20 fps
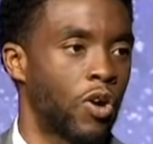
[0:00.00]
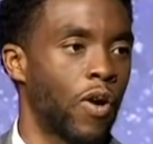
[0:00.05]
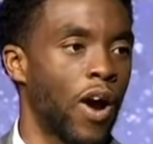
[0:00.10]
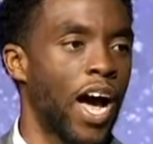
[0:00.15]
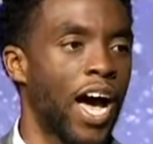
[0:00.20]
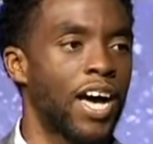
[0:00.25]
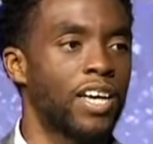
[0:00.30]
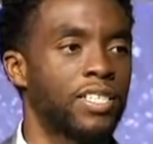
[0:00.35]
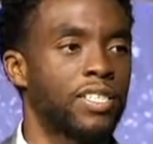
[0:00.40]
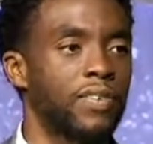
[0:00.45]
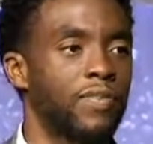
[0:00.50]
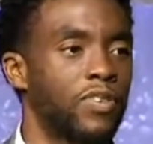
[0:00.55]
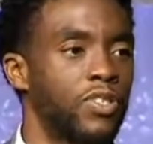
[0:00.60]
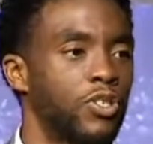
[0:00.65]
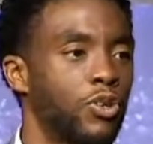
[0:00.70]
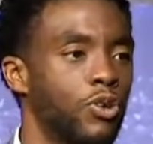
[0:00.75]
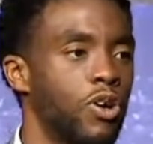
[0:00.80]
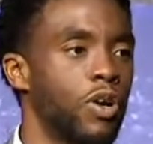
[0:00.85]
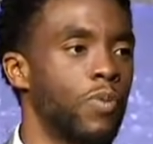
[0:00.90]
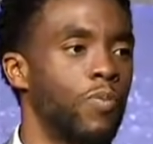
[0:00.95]
Cries of
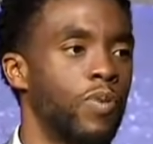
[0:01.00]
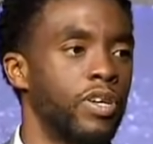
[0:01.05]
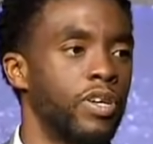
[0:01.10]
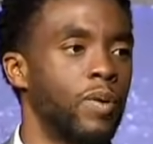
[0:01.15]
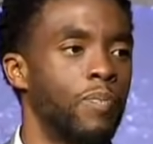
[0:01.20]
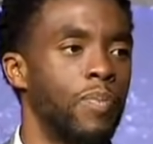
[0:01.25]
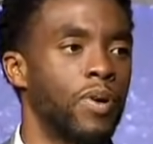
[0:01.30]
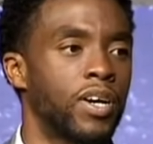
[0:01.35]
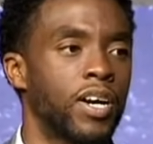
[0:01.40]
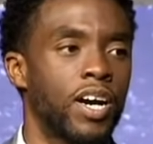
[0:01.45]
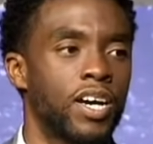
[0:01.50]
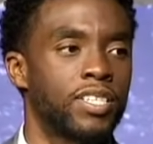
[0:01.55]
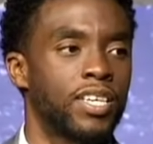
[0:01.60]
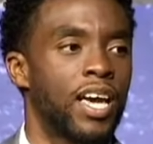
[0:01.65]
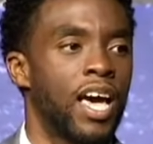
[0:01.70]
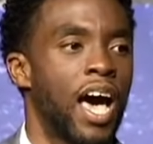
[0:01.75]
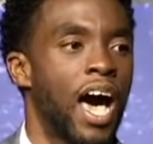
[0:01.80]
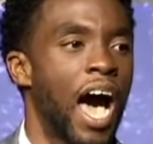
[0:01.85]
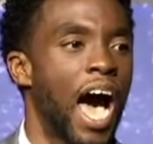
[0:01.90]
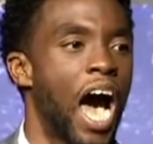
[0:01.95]
joy went up
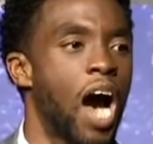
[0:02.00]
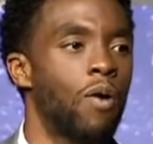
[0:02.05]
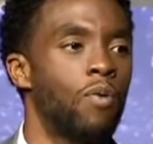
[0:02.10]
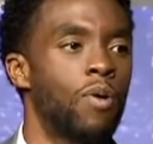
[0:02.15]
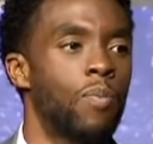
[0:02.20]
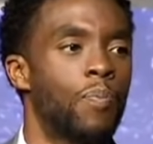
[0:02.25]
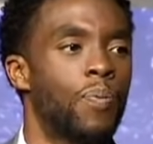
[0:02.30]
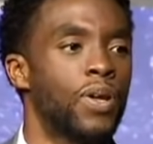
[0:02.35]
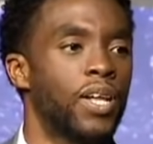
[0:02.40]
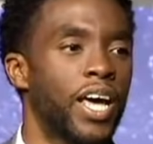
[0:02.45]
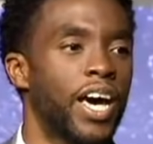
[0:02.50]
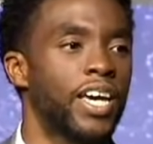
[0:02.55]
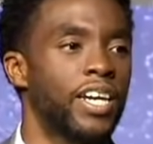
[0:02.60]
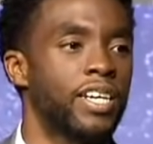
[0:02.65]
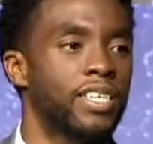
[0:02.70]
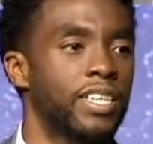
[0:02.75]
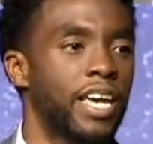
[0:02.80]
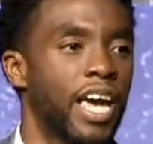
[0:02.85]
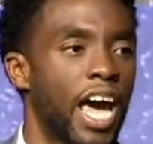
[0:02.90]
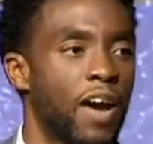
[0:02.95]
because our
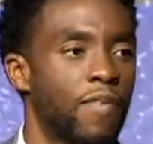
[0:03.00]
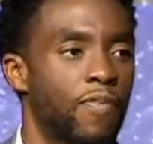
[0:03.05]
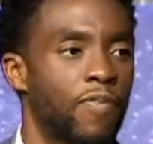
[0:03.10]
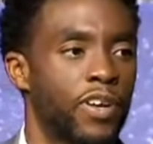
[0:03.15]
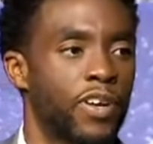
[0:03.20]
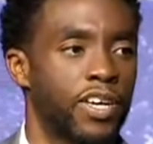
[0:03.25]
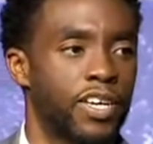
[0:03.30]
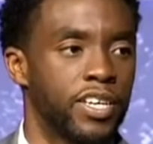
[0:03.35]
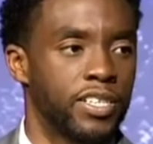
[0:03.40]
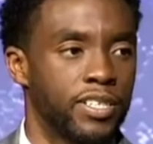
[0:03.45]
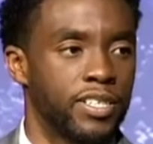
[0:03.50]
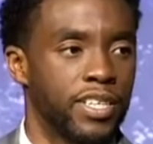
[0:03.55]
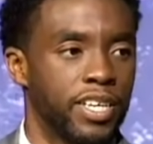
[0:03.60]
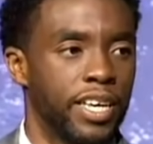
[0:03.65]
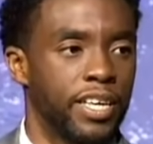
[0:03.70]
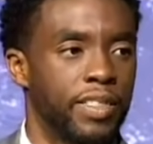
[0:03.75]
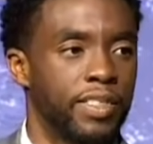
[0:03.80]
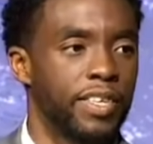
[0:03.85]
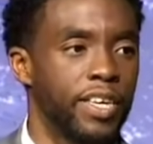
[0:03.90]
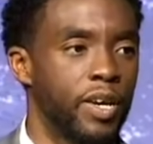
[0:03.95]
plight as
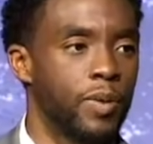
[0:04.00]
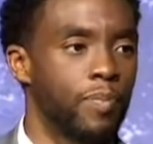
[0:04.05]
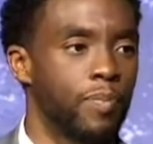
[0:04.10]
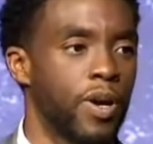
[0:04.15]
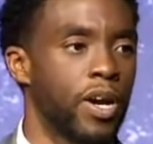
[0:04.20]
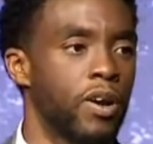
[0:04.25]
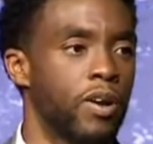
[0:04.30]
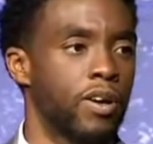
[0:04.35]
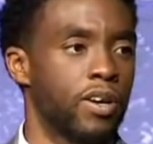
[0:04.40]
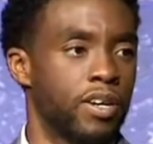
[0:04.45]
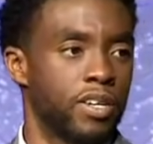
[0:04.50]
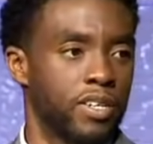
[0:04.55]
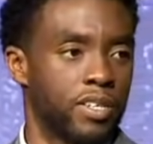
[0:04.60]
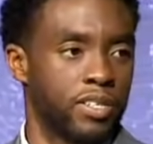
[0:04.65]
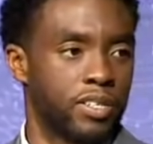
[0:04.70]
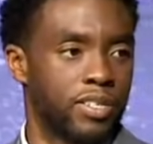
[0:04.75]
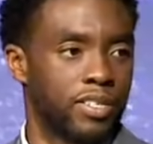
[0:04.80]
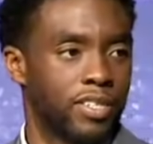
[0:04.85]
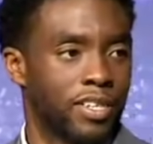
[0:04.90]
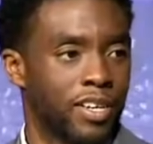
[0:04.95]
Africans in the
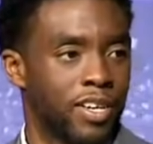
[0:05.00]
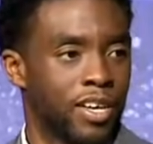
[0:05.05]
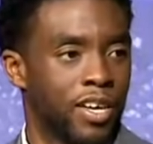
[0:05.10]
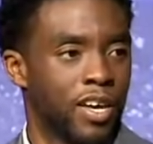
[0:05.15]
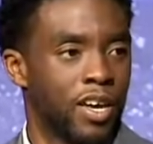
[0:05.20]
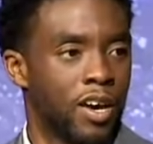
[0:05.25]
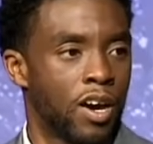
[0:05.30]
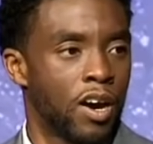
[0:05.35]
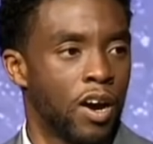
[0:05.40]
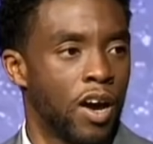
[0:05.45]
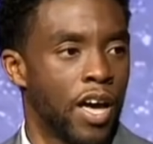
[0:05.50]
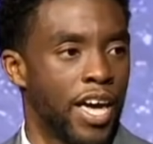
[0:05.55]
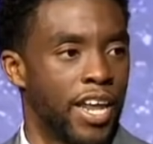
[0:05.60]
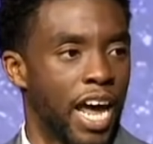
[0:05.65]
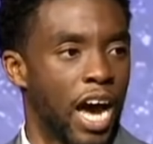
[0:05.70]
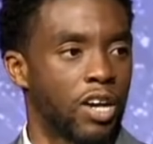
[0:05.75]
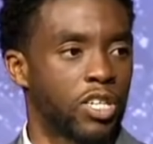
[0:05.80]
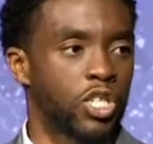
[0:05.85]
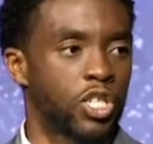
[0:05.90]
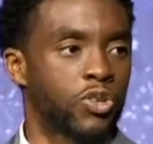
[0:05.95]
Americas
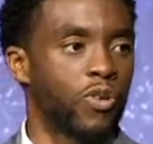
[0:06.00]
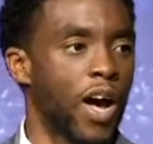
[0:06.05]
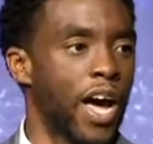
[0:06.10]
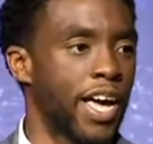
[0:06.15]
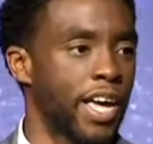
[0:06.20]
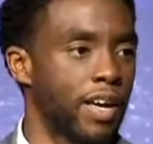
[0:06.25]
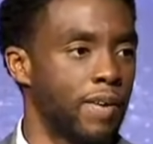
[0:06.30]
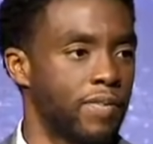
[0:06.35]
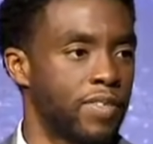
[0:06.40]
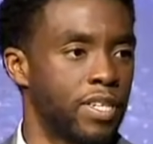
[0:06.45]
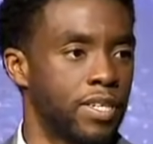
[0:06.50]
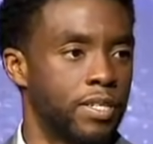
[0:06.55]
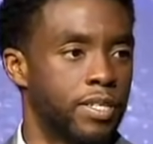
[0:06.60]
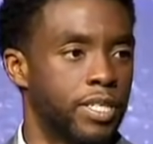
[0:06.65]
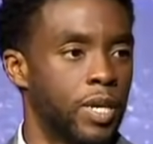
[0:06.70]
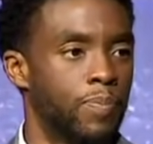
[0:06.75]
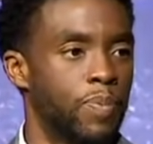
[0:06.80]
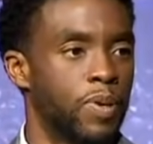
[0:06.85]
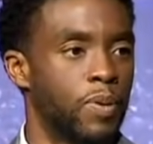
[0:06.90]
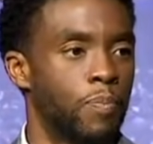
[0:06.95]
and our triumphs
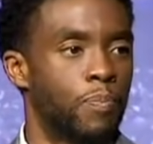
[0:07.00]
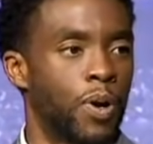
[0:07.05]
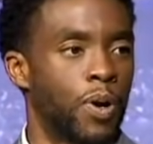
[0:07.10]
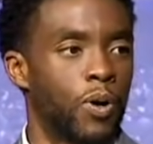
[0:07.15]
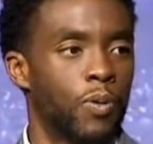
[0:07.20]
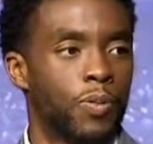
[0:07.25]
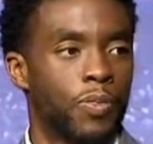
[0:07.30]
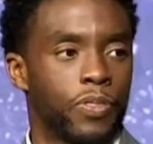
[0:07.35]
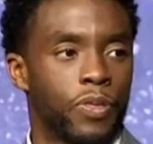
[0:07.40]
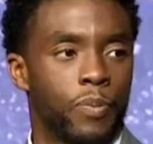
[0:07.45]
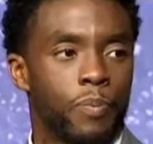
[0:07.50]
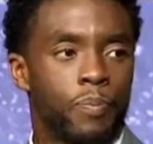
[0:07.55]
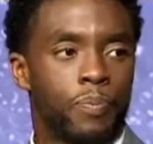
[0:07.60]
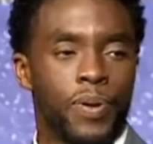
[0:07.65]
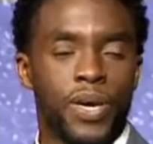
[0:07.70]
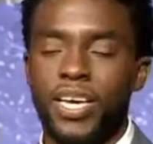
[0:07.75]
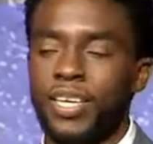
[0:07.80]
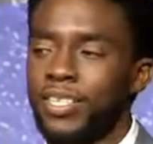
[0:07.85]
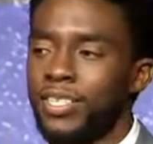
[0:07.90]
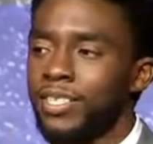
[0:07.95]
exhibit both the
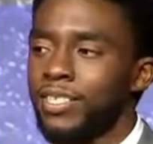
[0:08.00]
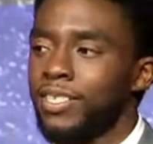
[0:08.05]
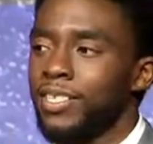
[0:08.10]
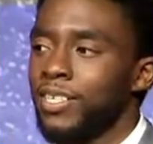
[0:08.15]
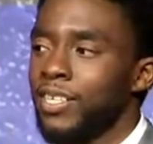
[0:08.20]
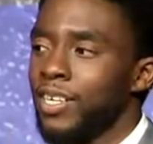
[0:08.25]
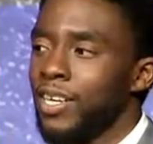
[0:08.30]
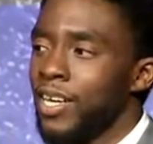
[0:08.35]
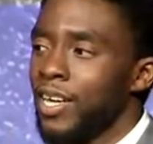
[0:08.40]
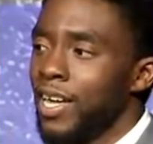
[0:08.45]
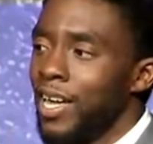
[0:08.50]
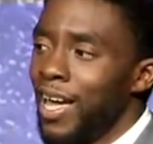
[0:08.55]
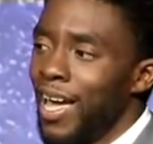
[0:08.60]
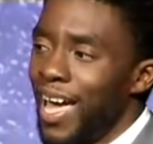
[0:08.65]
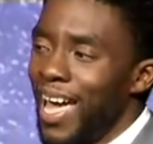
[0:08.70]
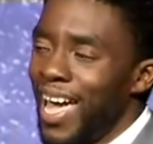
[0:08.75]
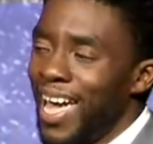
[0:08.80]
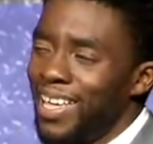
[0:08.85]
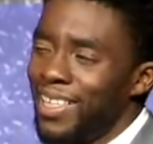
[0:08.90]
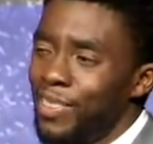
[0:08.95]
best
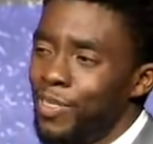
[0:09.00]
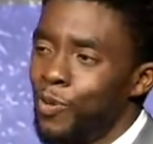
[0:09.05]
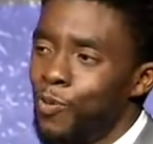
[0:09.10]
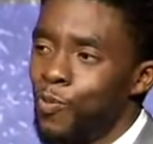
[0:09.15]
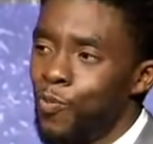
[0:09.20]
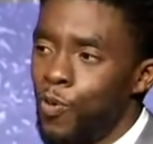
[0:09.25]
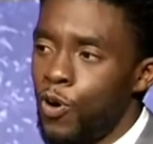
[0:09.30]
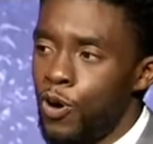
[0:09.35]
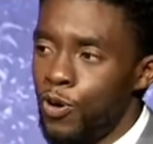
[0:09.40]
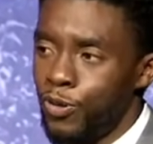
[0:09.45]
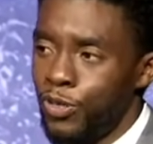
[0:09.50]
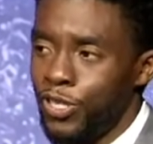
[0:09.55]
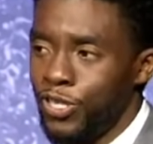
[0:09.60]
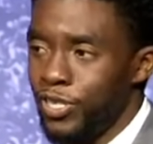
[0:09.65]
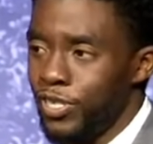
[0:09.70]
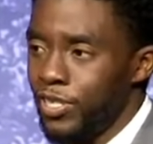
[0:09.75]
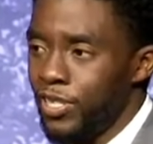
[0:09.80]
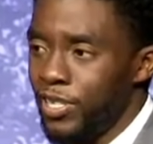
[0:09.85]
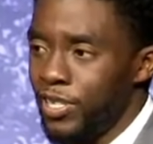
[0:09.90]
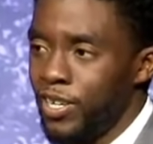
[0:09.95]
and the
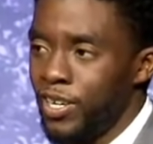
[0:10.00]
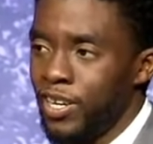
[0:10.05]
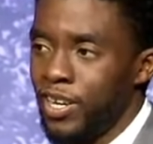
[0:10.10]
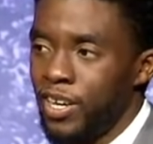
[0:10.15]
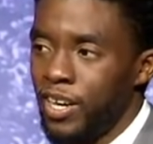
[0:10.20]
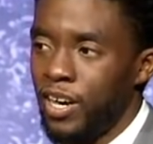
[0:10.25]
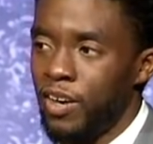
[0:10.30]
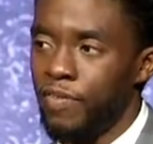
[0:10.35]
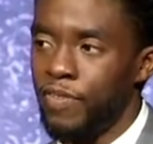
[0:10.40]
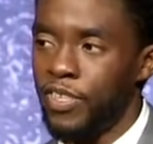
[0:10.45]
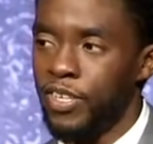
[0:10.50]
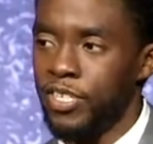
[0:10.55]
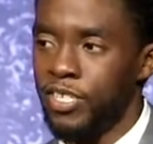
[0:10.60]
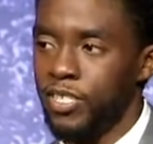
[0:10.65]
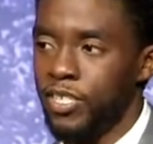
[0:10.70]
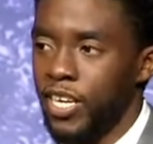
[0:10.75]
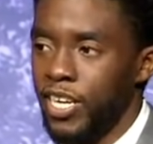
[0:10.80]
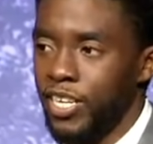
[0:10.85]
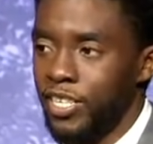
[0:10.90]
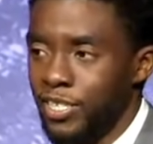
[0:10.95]
worst of
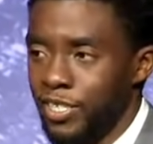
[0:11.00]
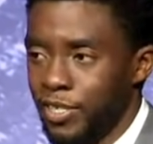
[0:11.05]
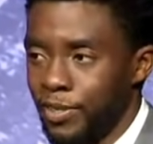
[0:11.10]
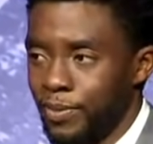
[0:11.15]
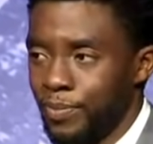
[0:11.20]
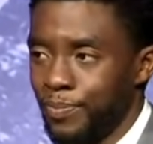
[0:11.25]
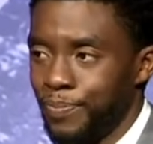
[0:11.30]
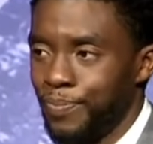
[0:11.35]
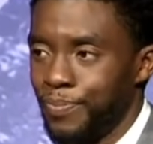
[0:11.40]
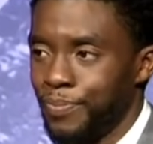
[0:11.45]
this nation.